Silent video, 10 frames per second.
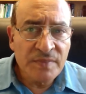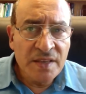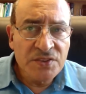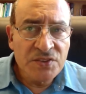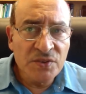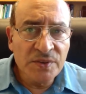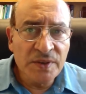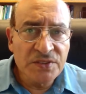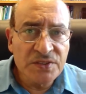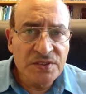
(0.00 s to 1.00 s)
So we want
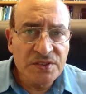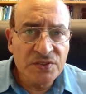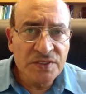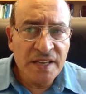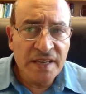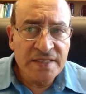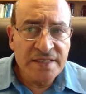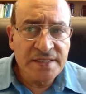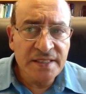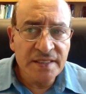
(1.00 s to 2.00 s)
to take a
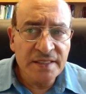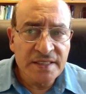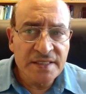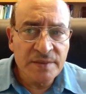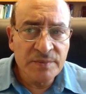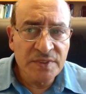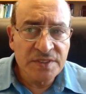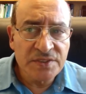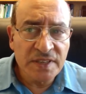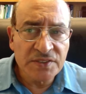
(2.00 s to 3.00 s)
steel, a simple
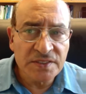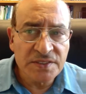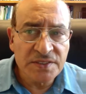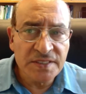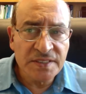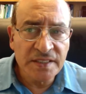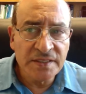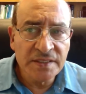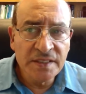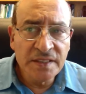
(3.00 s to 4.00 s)
structural steel,
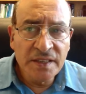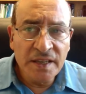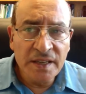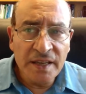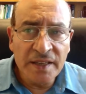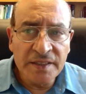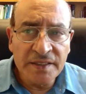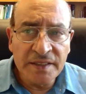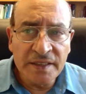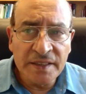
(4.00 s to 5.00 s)
and
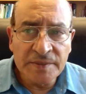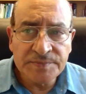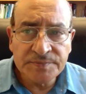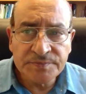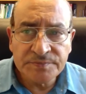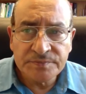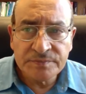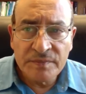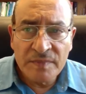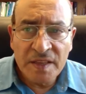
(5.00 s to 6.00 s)

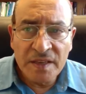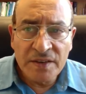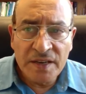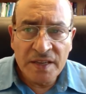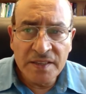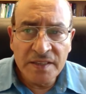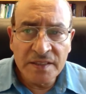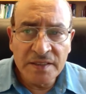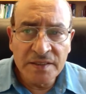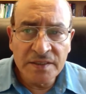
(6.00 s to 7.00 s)
right here
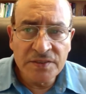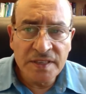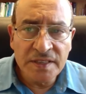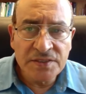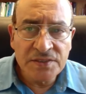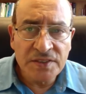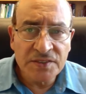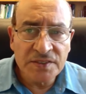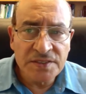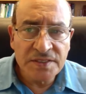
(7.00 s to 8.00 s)
you see a
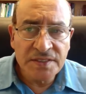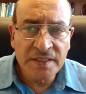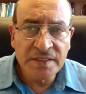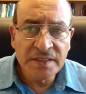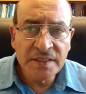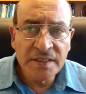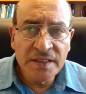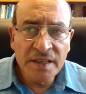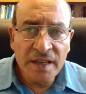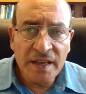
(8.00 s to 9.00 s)
structural steel,
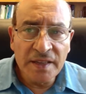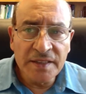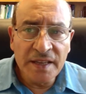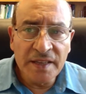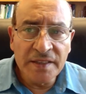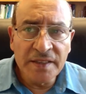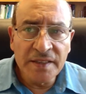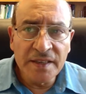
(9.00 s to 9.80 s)
and then